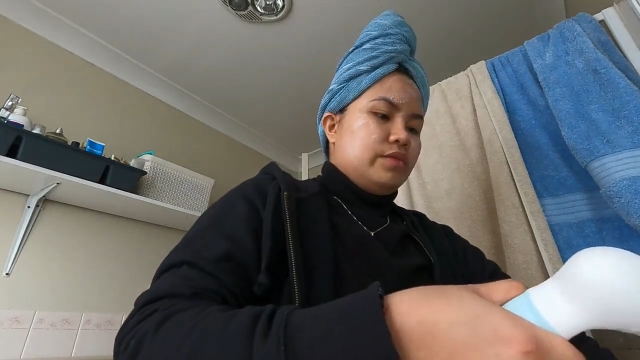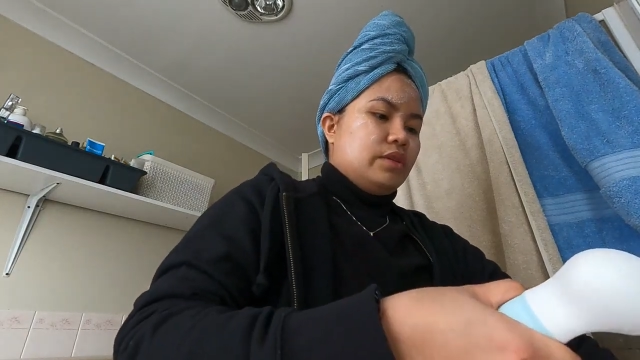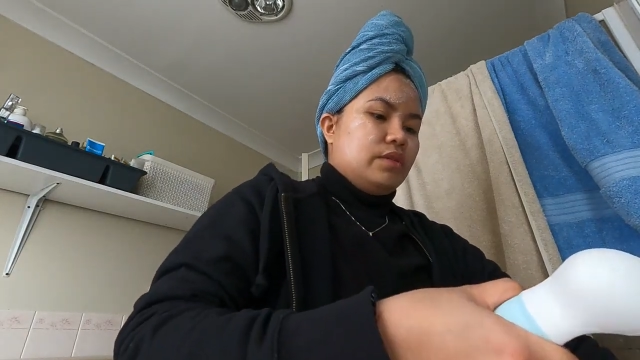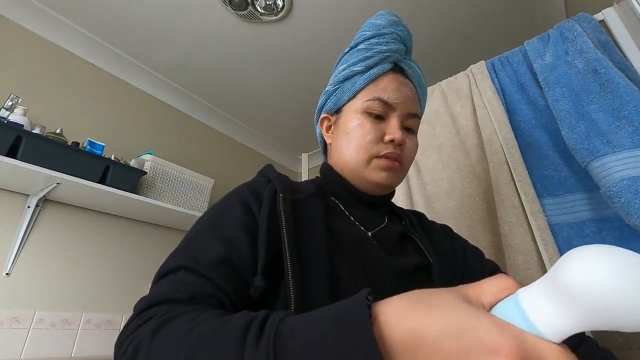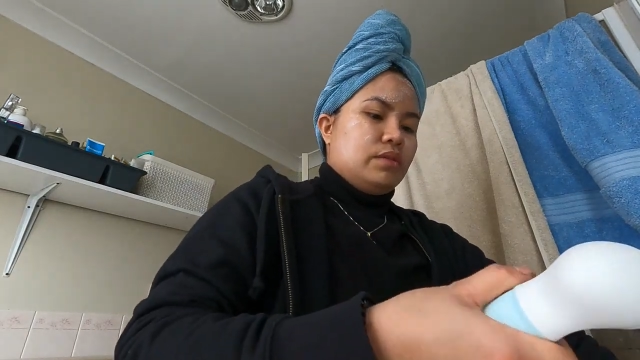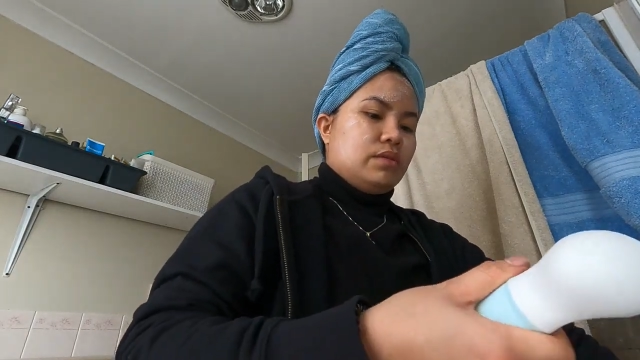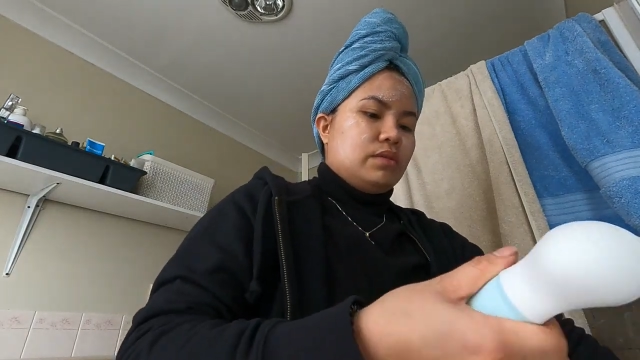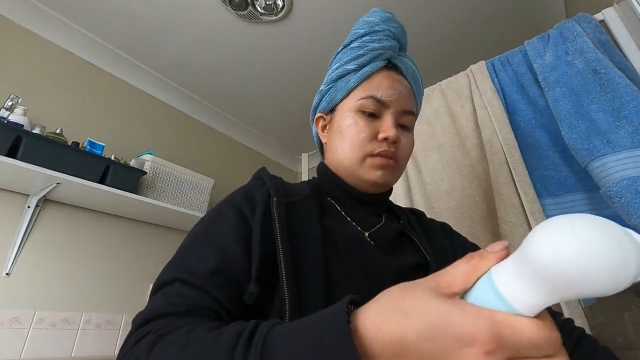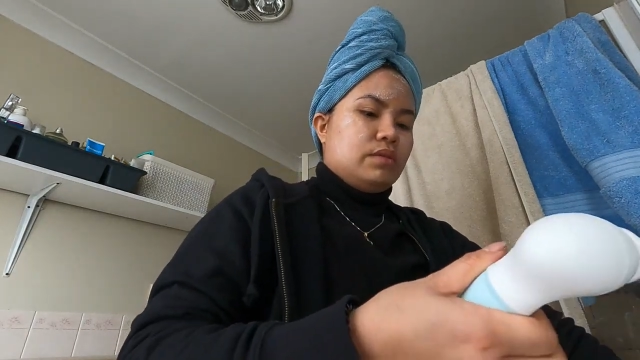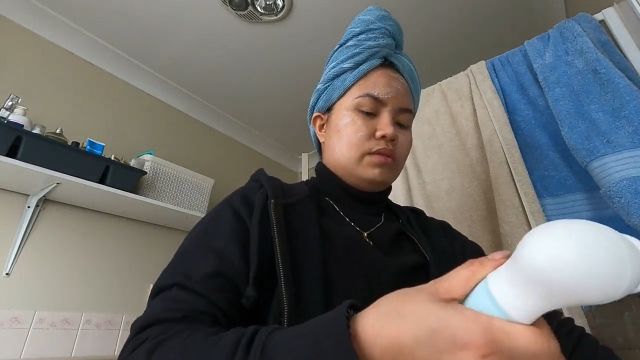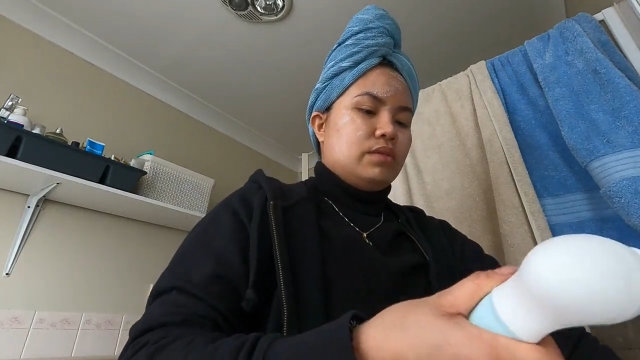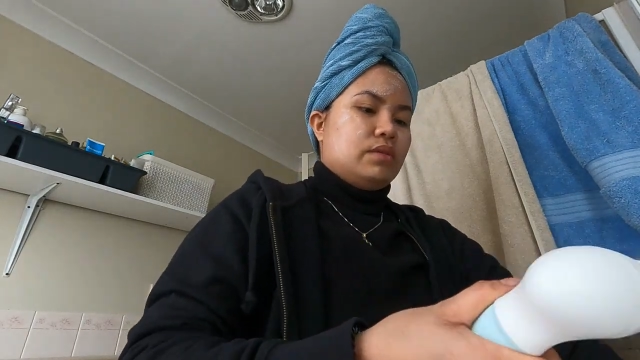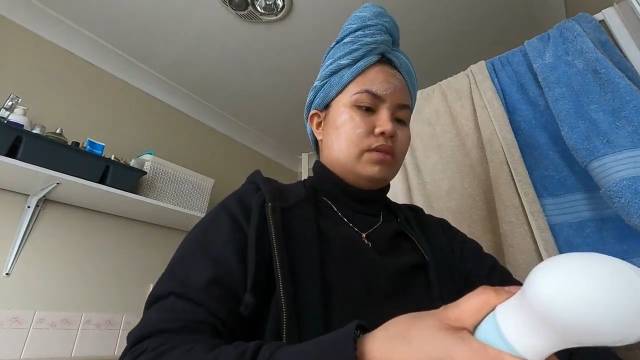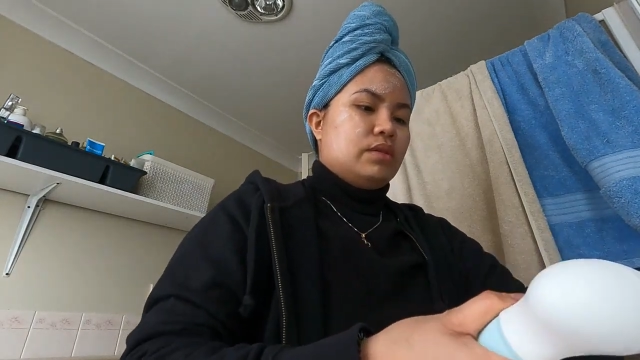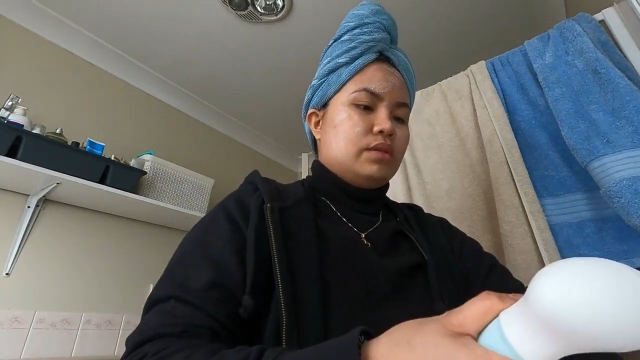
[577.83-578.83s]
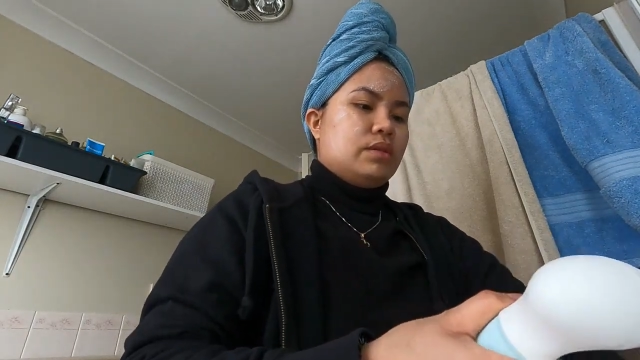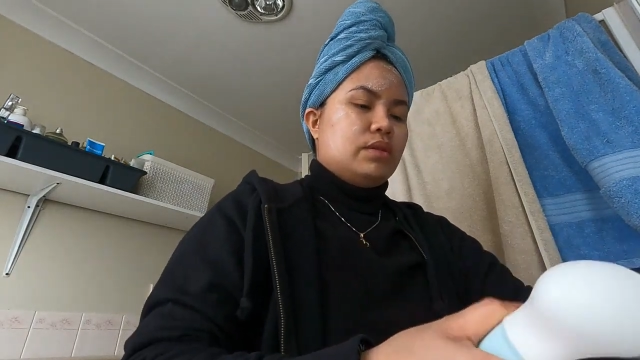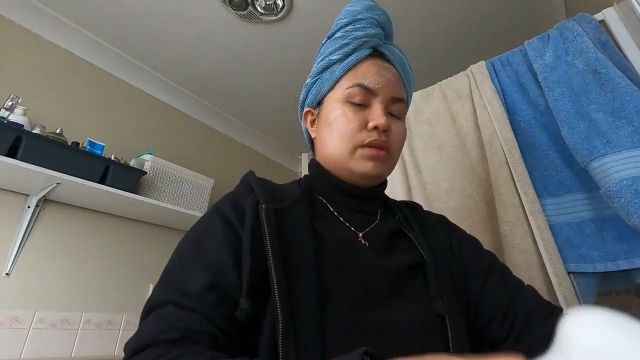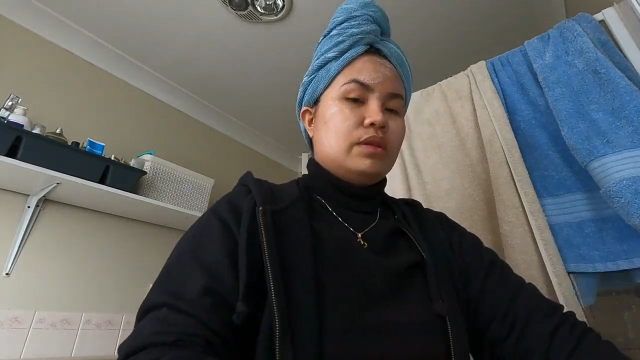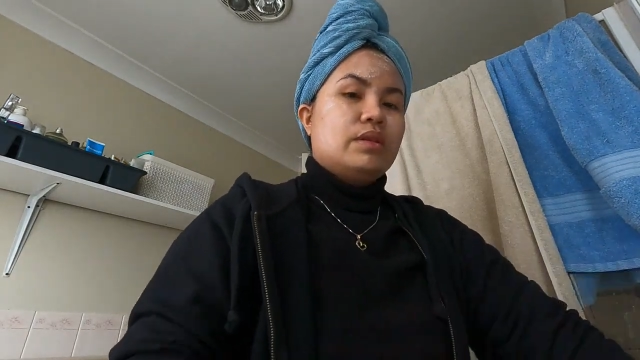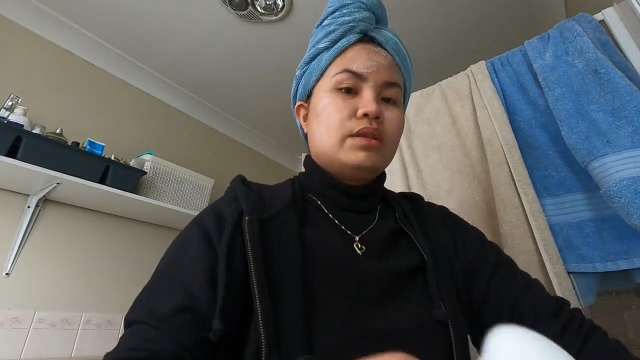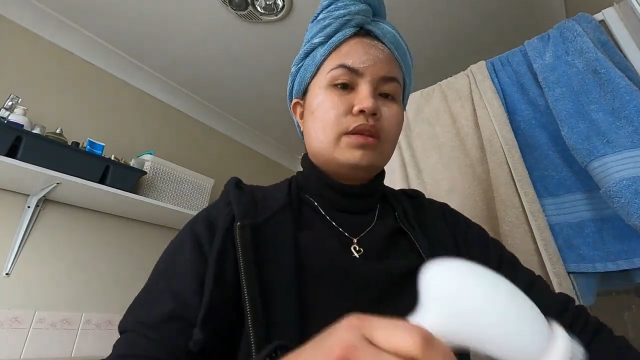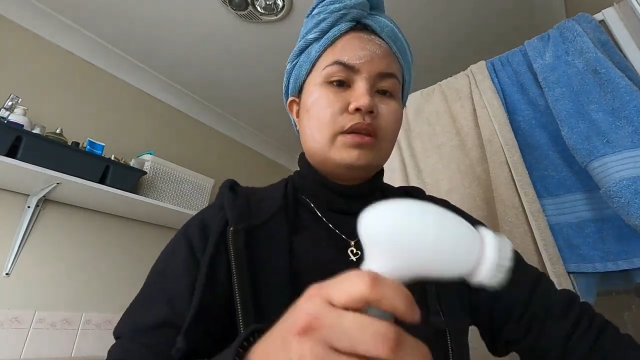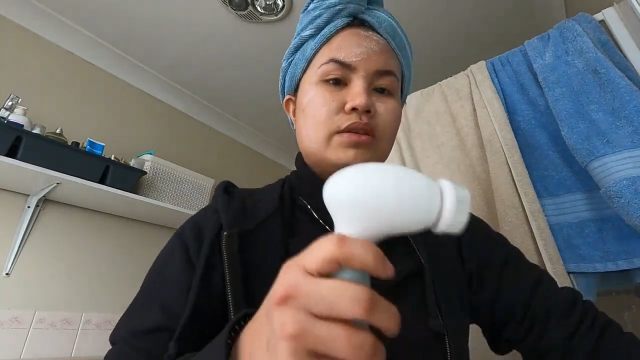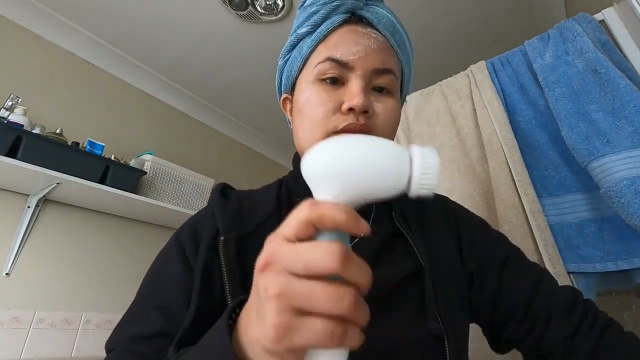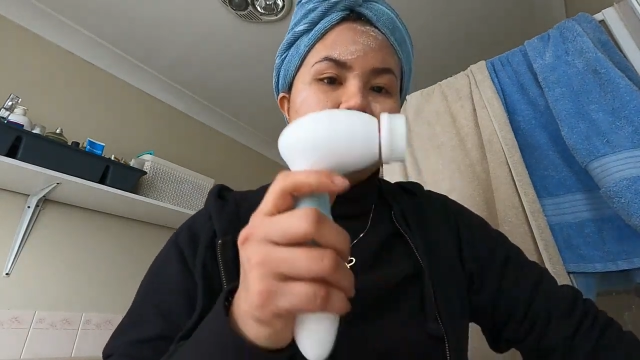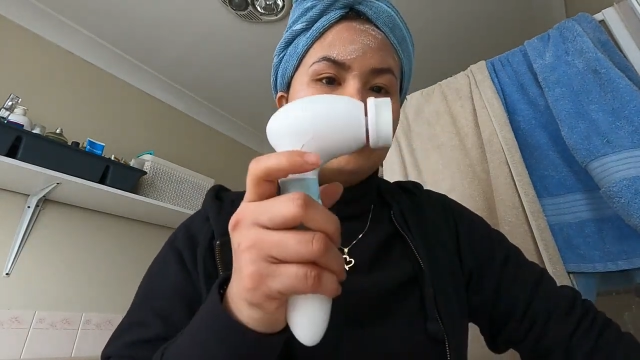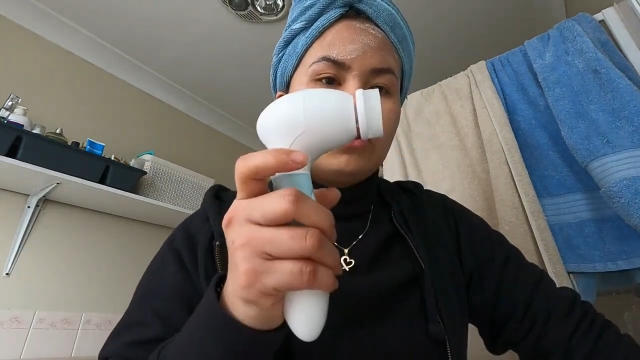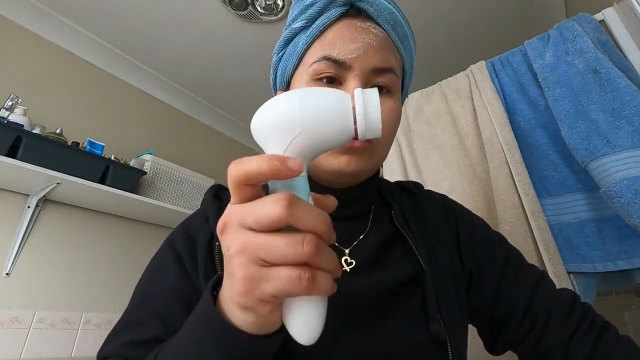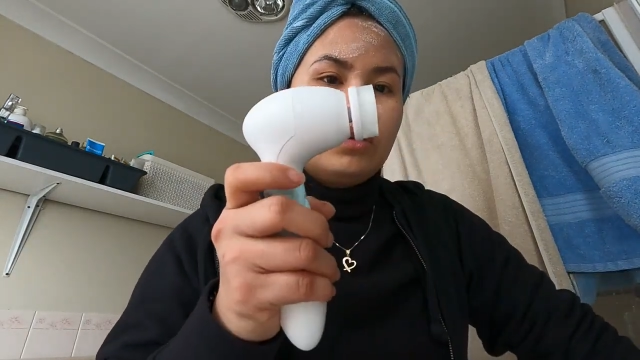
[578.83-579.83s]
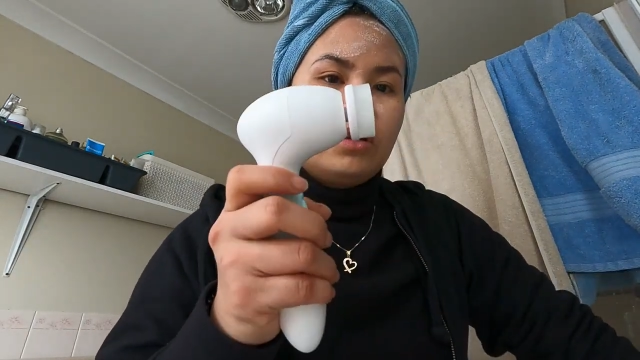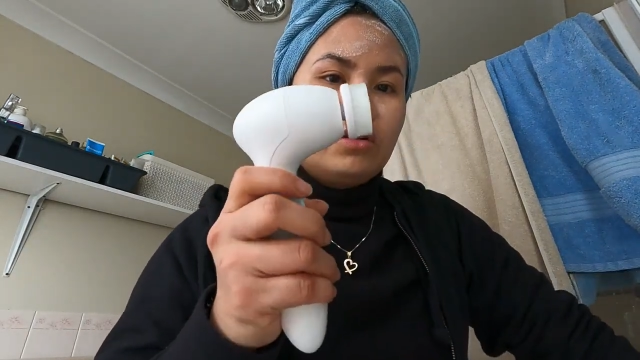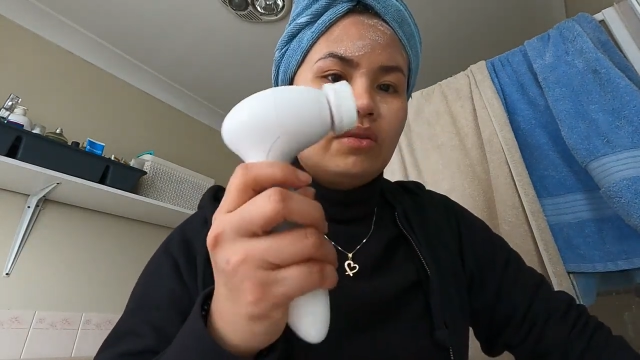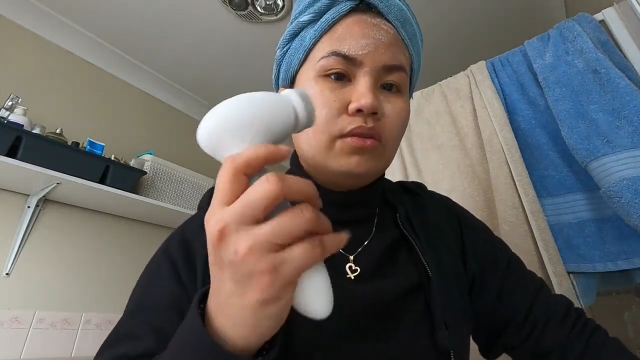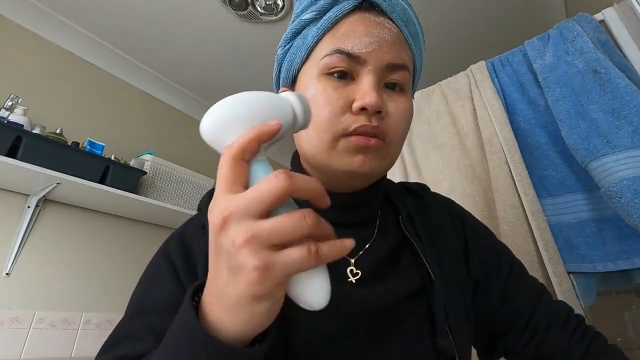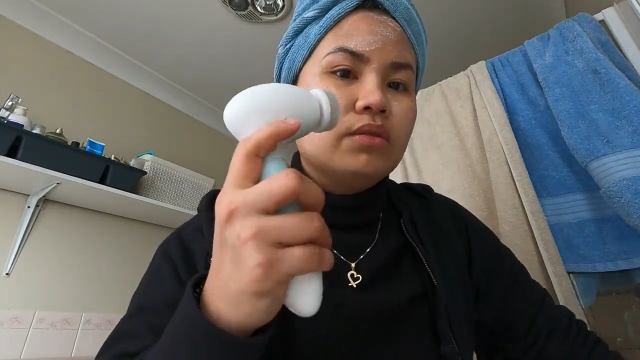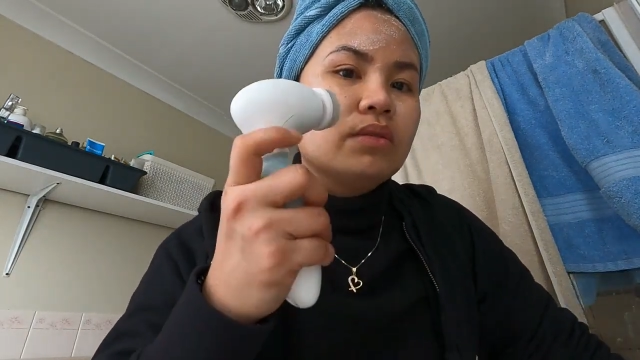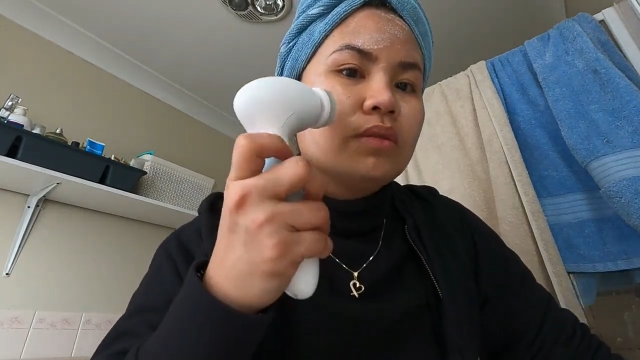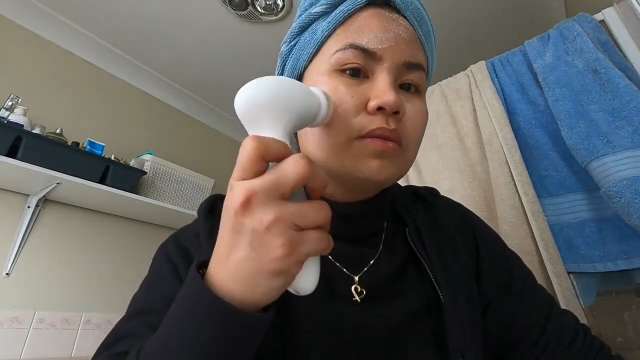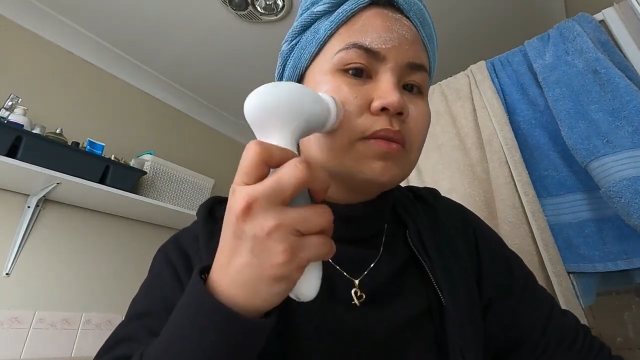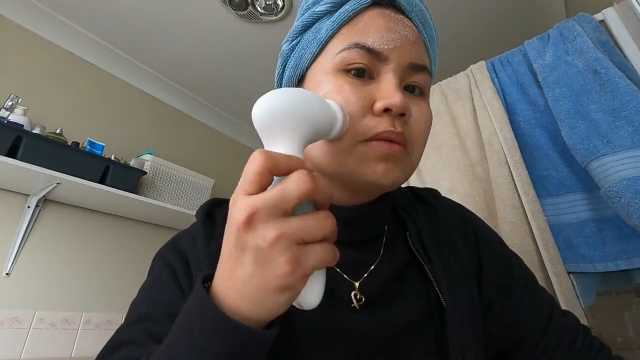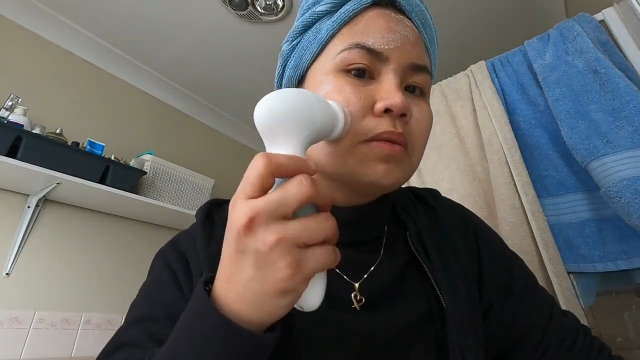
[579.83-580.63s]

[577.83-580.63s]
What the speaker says: it and then turn it on.